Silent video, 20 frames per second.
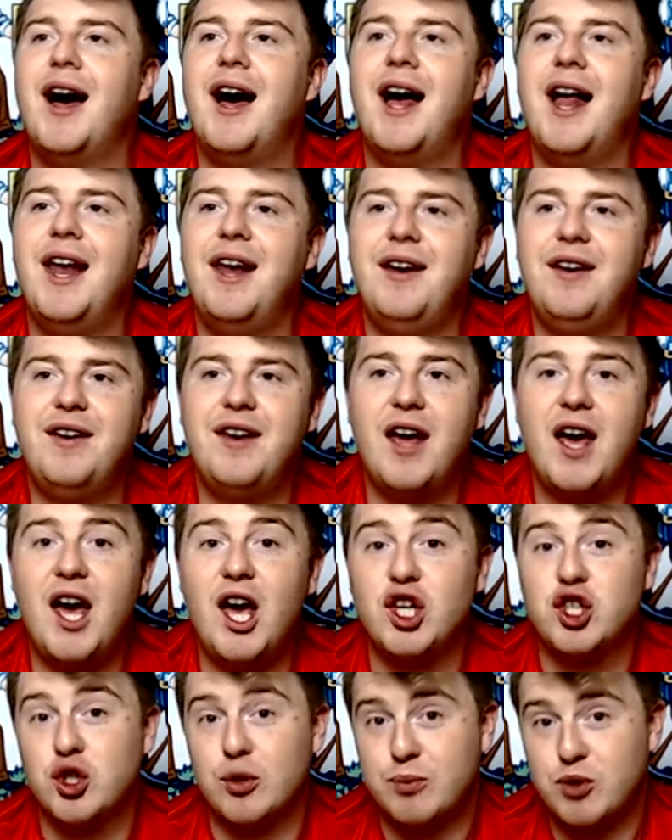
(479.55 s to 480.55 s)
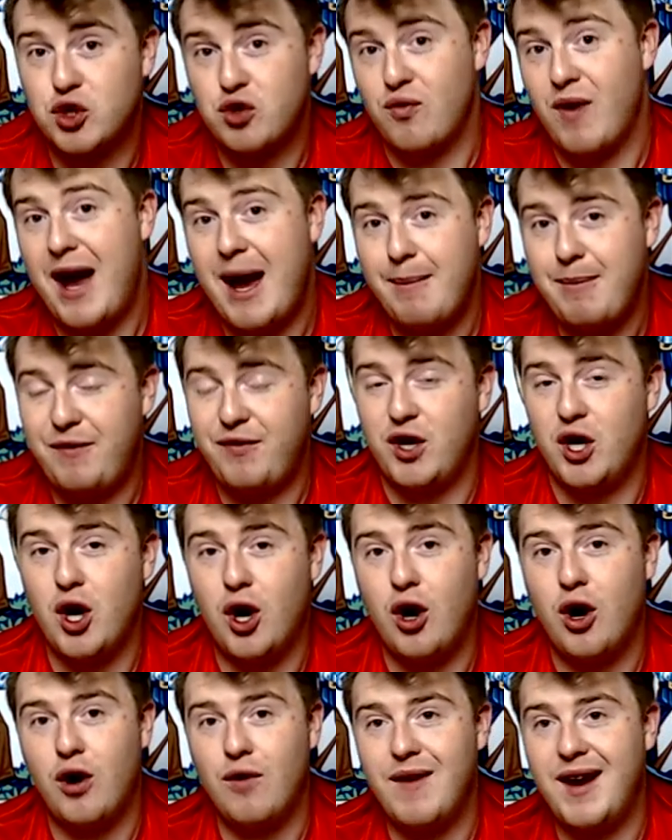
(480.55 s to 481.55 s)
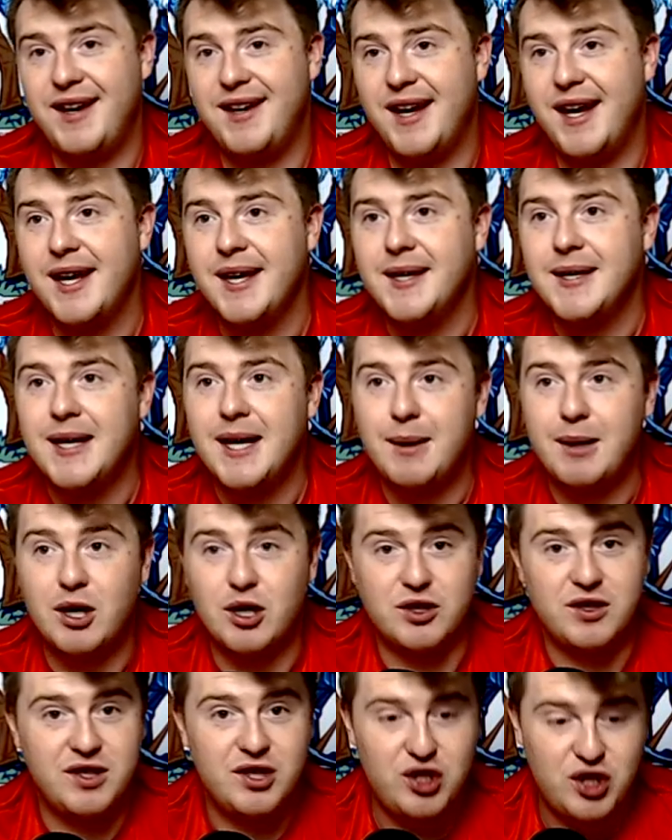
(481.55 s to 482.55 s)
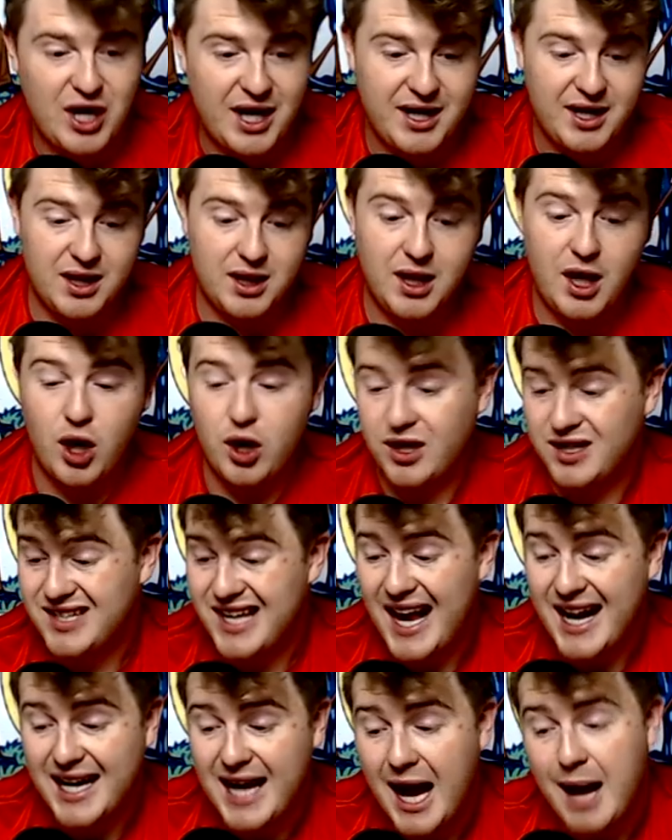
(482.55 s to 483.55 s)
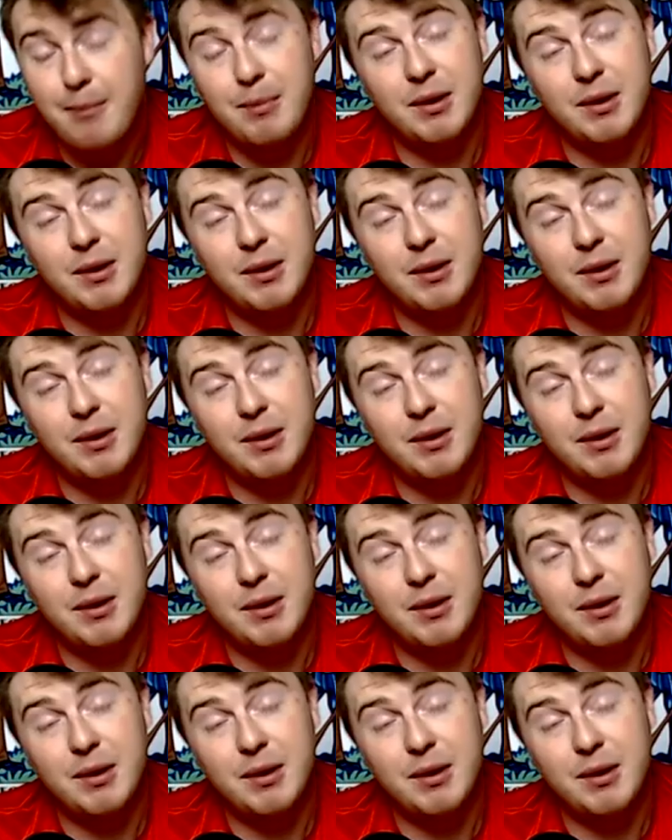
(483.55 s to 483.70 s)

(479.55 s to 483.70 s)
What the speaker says: And subscribe if you're not already, because this channel, honestly, I